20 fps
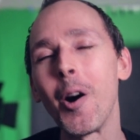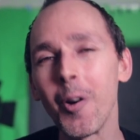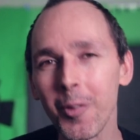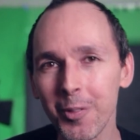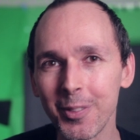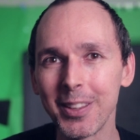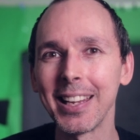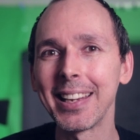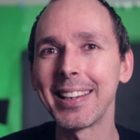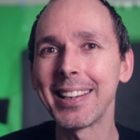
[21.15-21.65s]

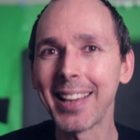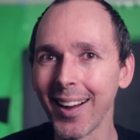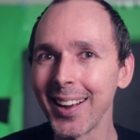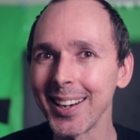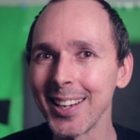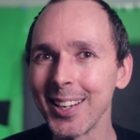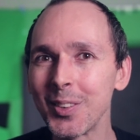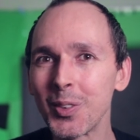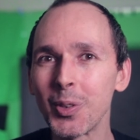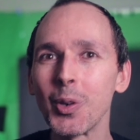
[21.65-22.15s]
of the
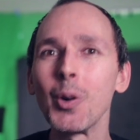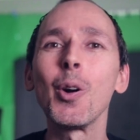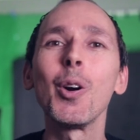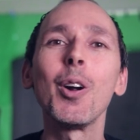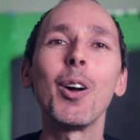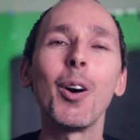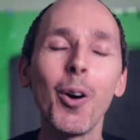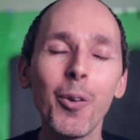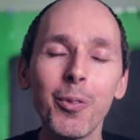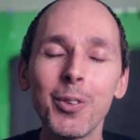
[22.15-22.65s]
guided
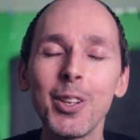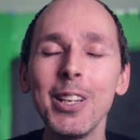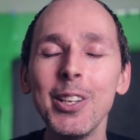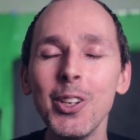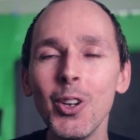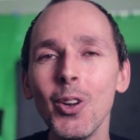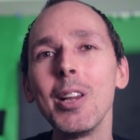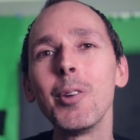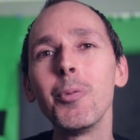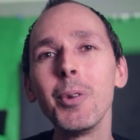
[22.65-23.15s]
tour of the
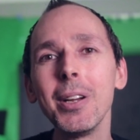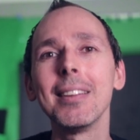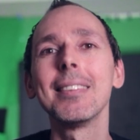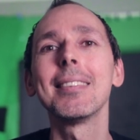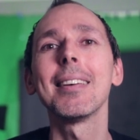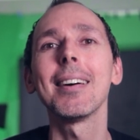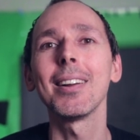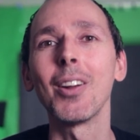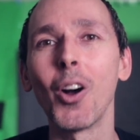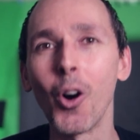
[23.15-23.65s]
newly
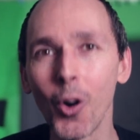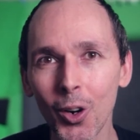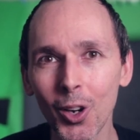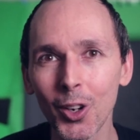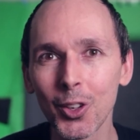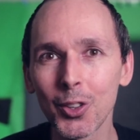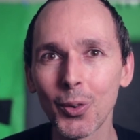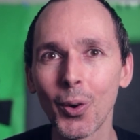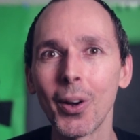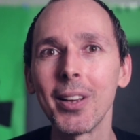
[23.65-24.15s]
redesigned
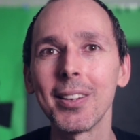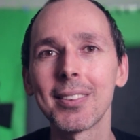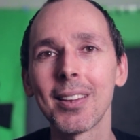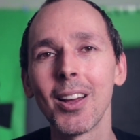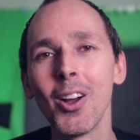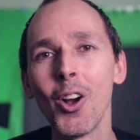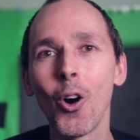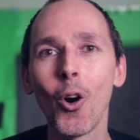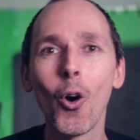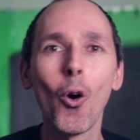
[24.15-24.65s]
Oculus
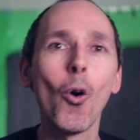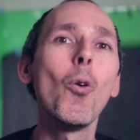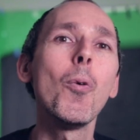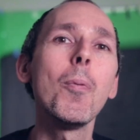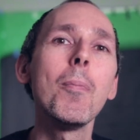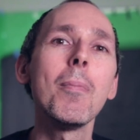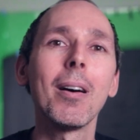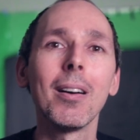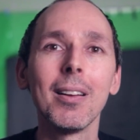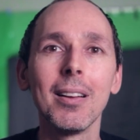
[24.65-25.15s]
Quest
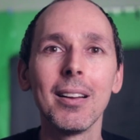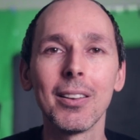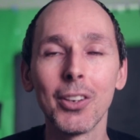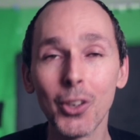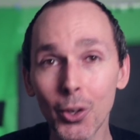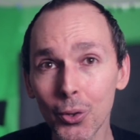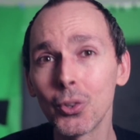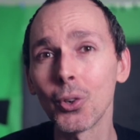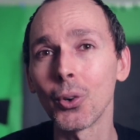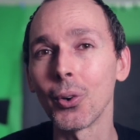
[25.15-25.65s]
Home
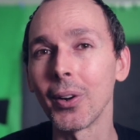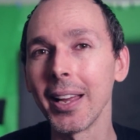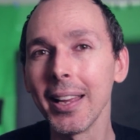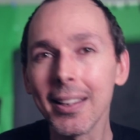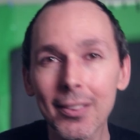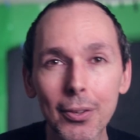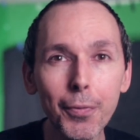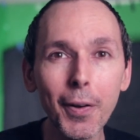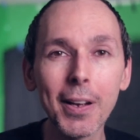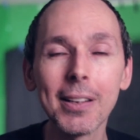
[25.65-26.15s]
user
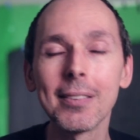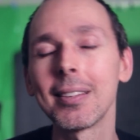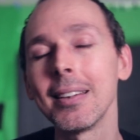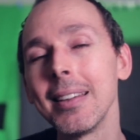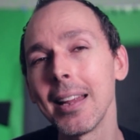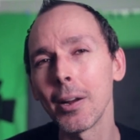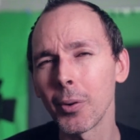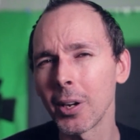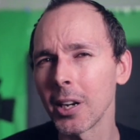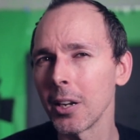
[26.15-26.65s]
interface.
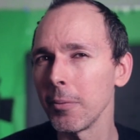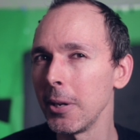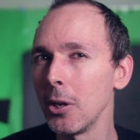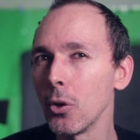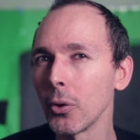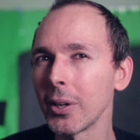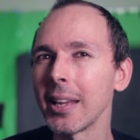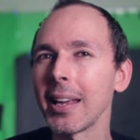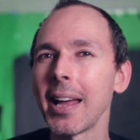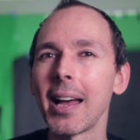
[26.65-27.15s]
Today we're going to
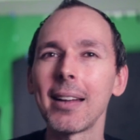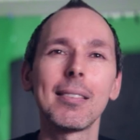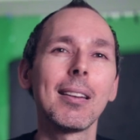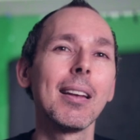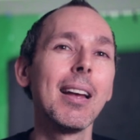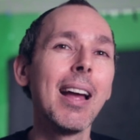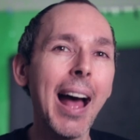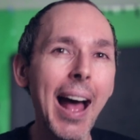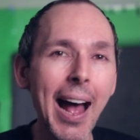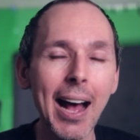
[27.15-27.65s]
be looking
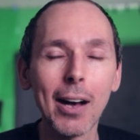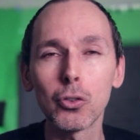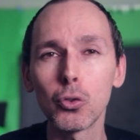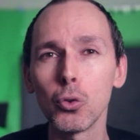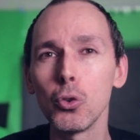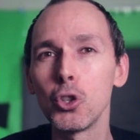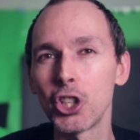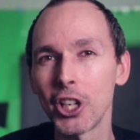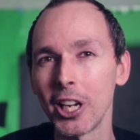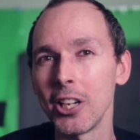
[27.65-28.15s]
at how
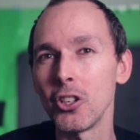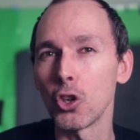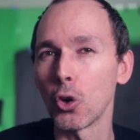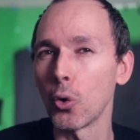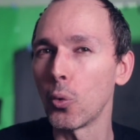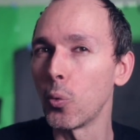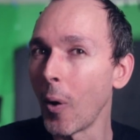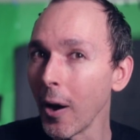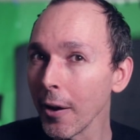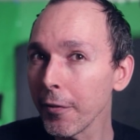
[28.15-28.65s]
to change
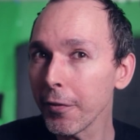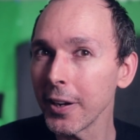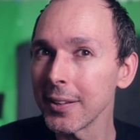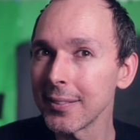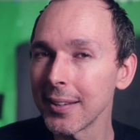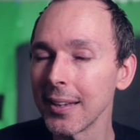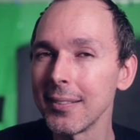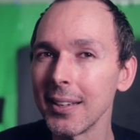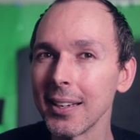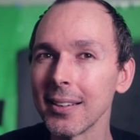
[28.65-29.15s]
your
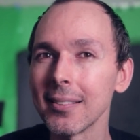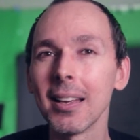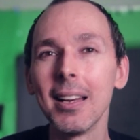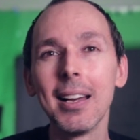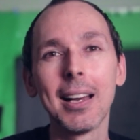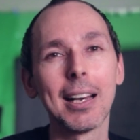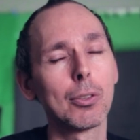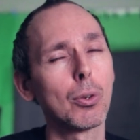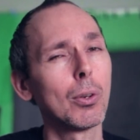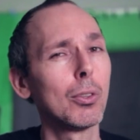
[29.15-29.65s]
Wi-Fi settings
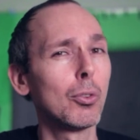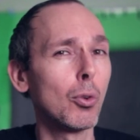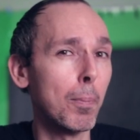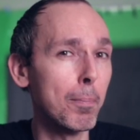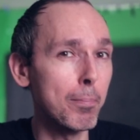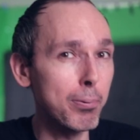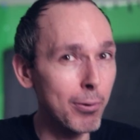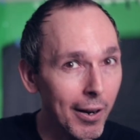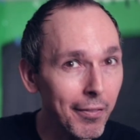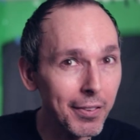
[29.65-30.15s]
as well as
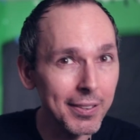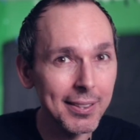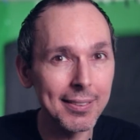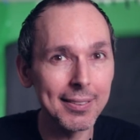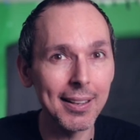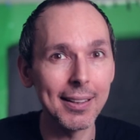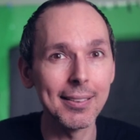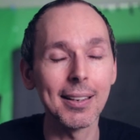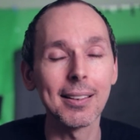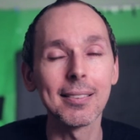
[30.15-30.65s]
your
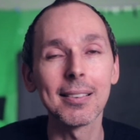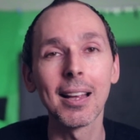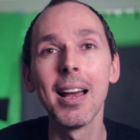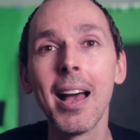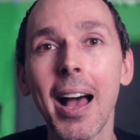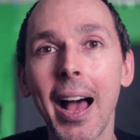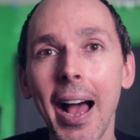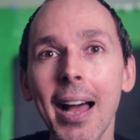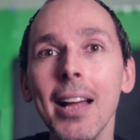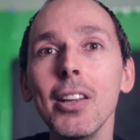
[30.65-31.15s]
privacy settings
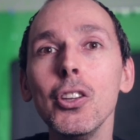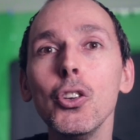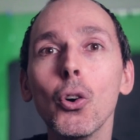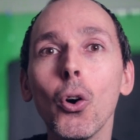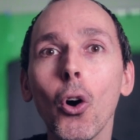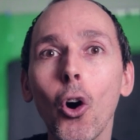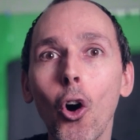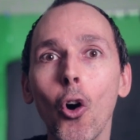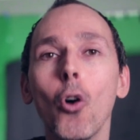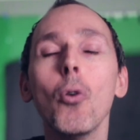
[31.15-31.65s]
and
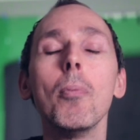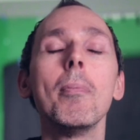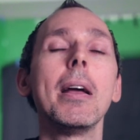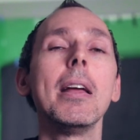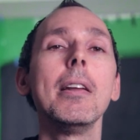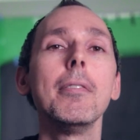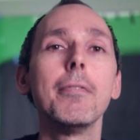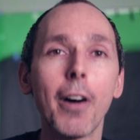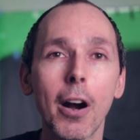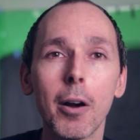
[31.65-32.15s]
your home
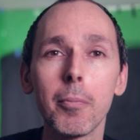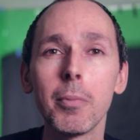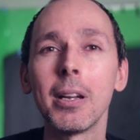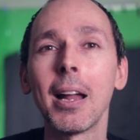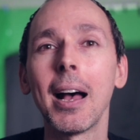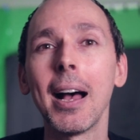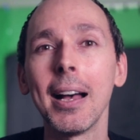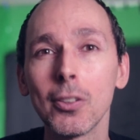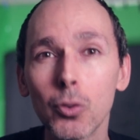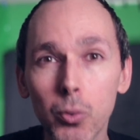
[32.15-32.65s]

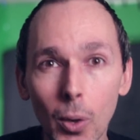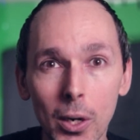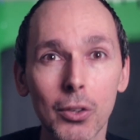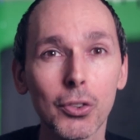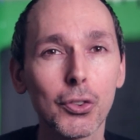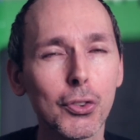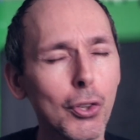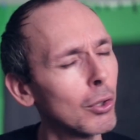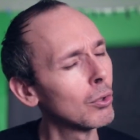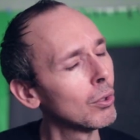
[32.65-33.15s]
environment as
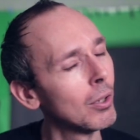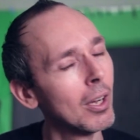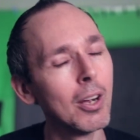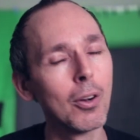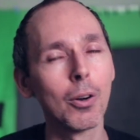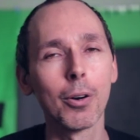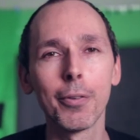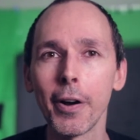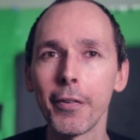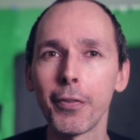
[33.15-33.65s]
well. So
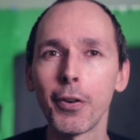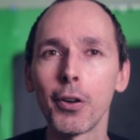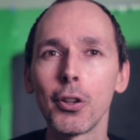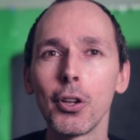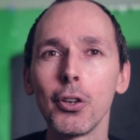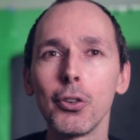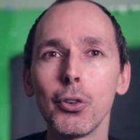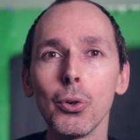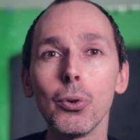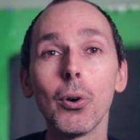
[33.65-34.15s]
without
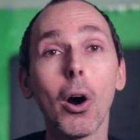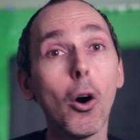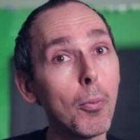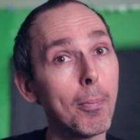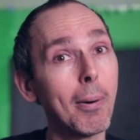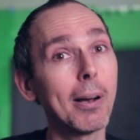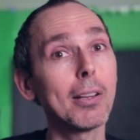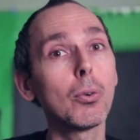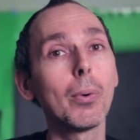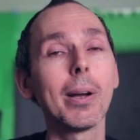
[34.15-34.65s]
further ado,
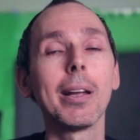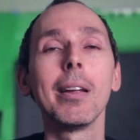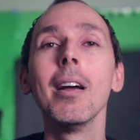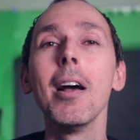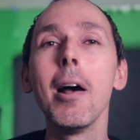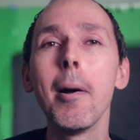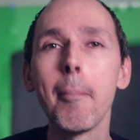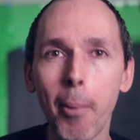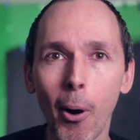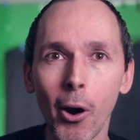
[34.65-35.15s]
oh by the
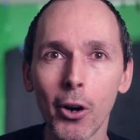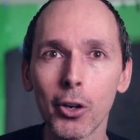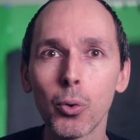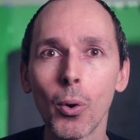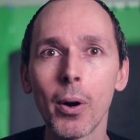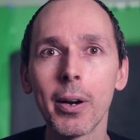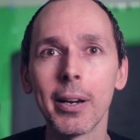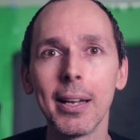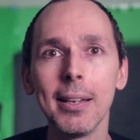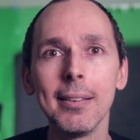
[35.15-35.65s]
way,
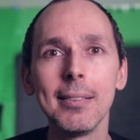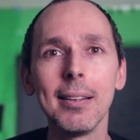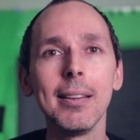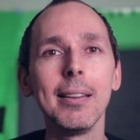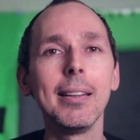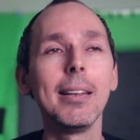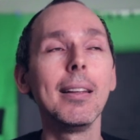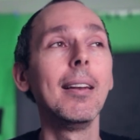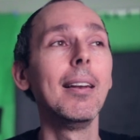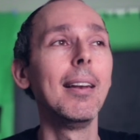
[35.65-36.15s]
part one is
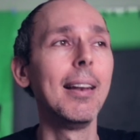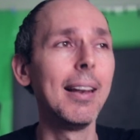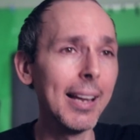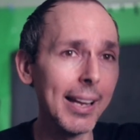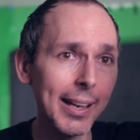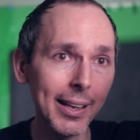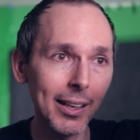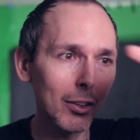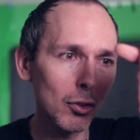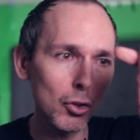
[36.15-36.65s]
in the
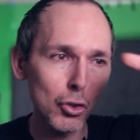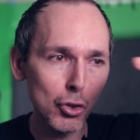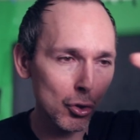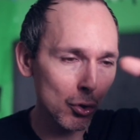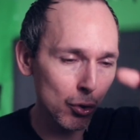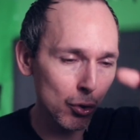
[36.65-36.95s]
link